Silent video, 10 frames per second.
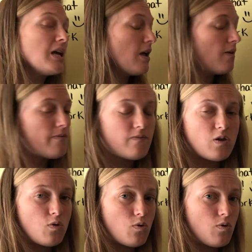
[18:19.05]
If
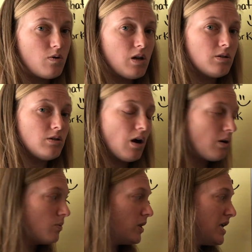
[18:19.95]
you
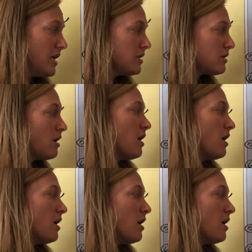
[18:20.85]
struggled with this,